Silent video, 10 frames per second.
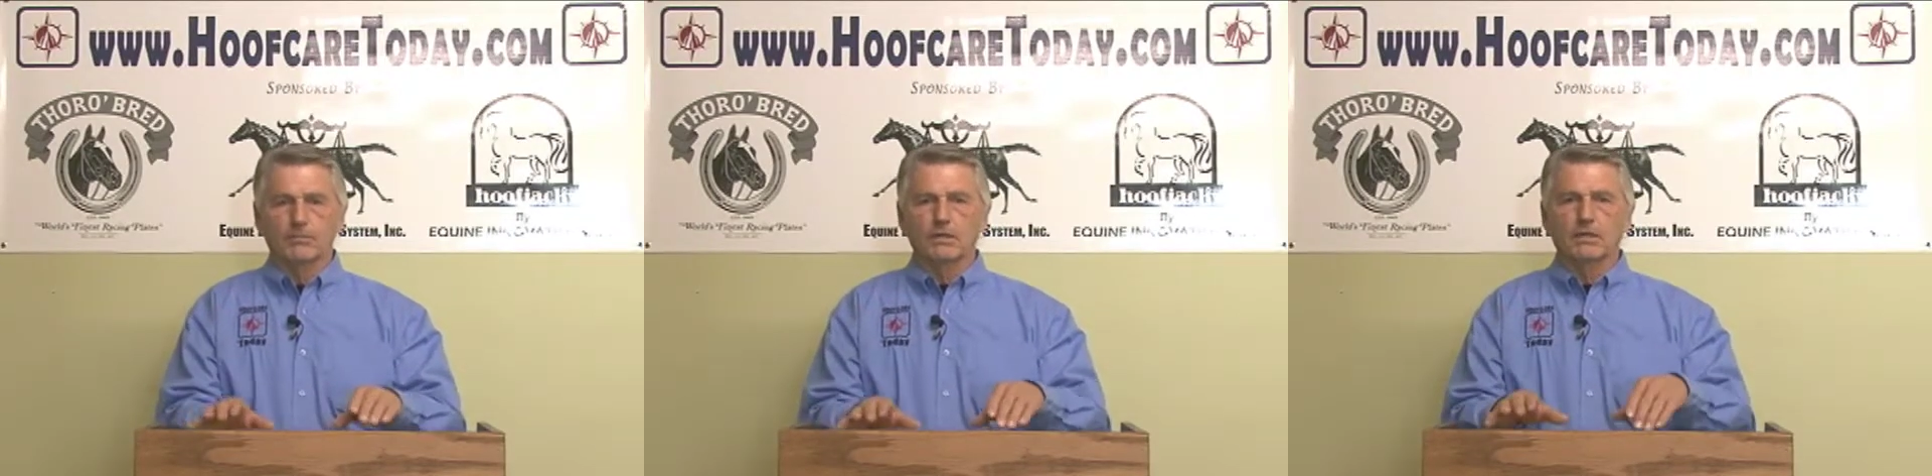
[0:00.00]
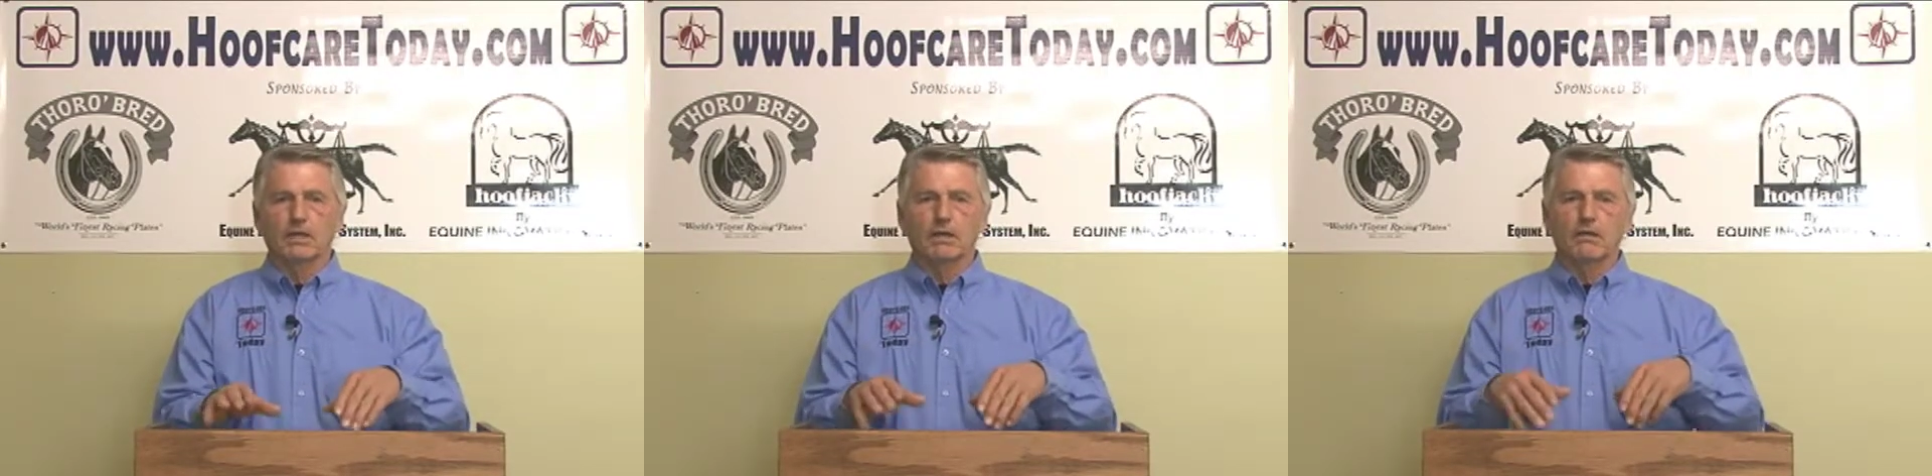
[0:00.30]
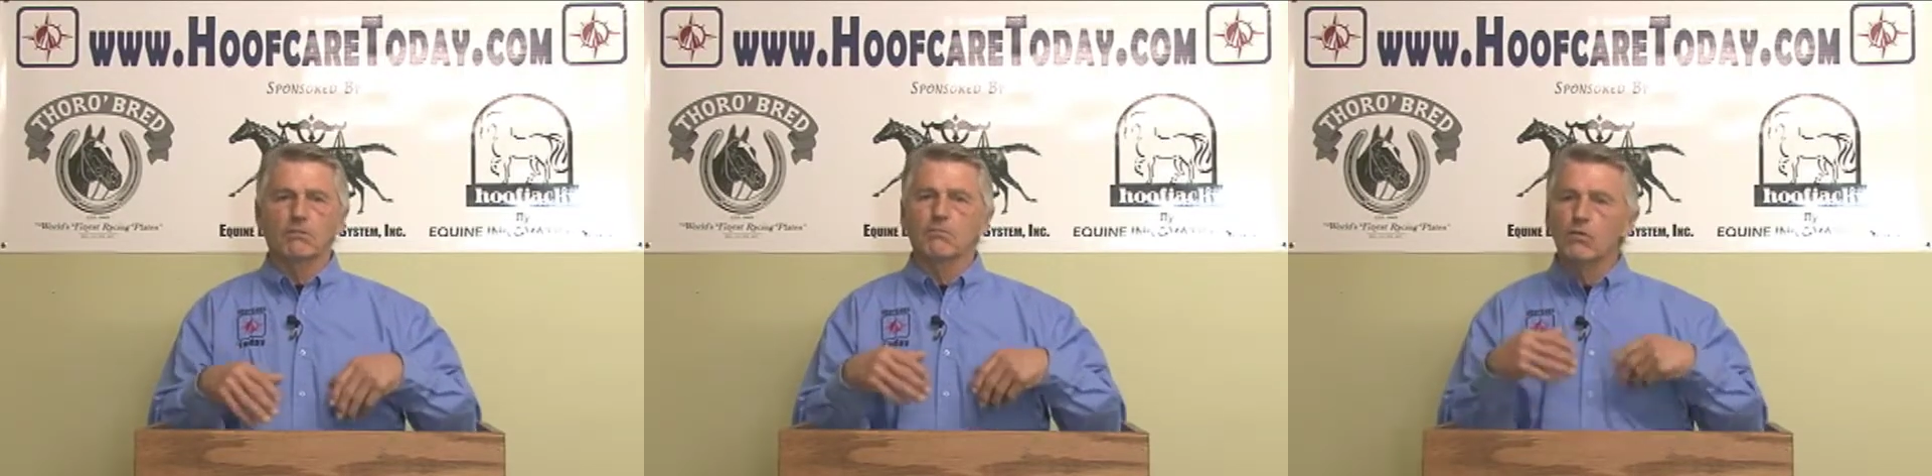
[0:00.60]
but
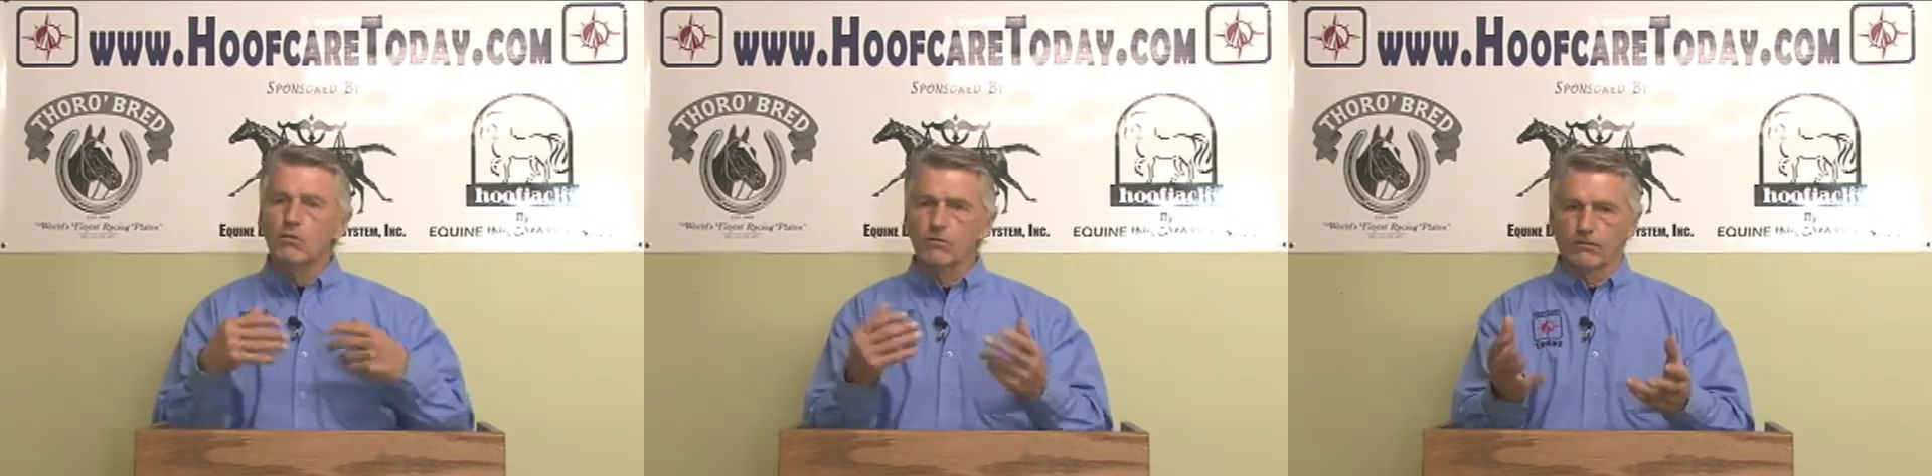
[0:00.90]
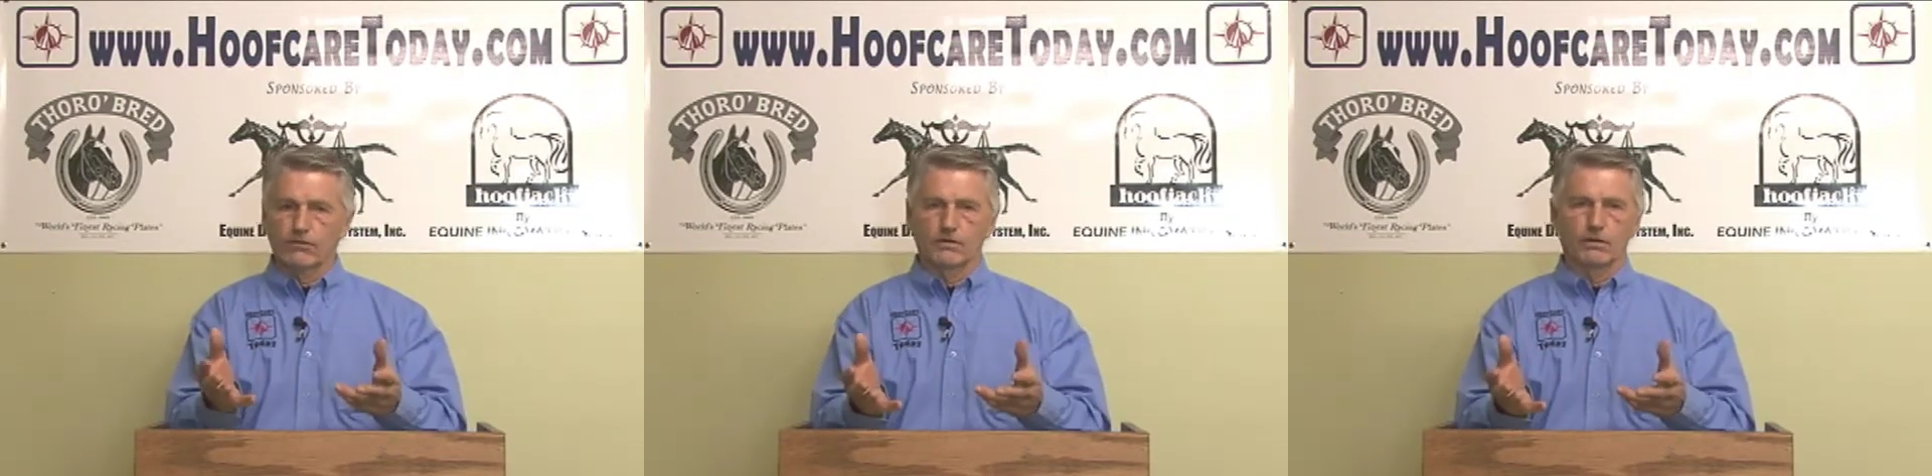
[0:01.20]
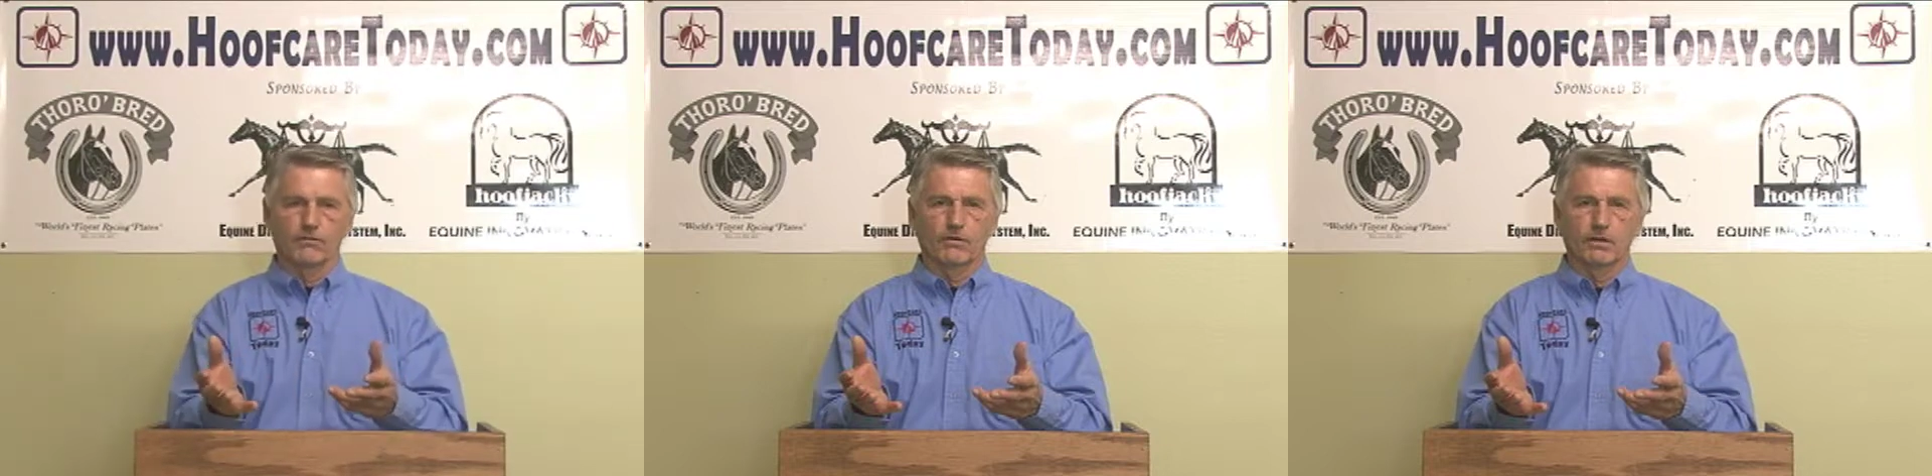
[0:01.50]
they move
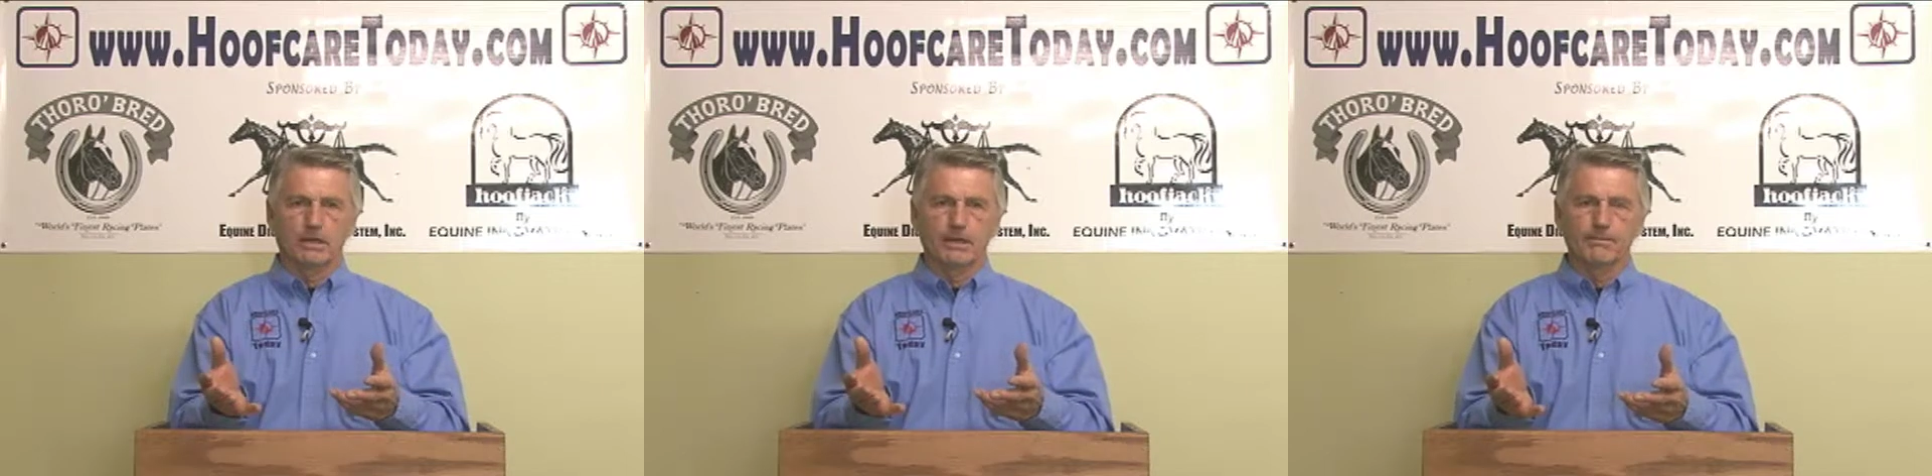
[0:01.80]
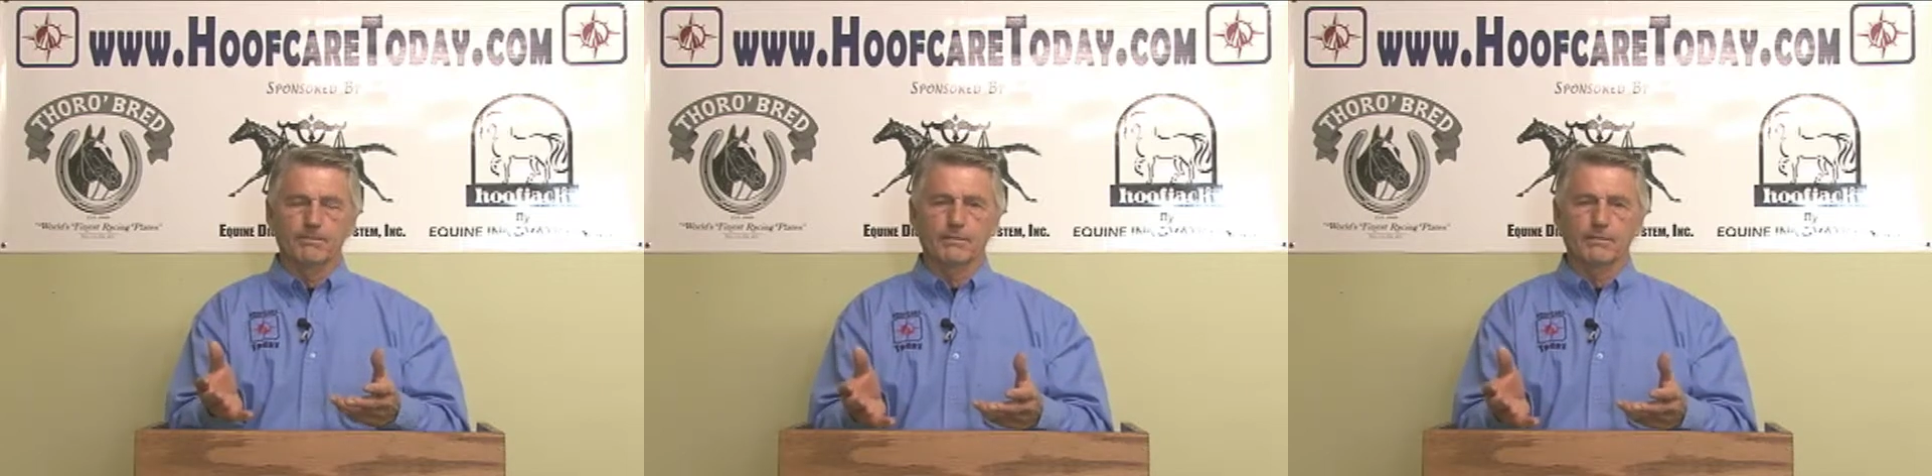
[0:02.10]
differently.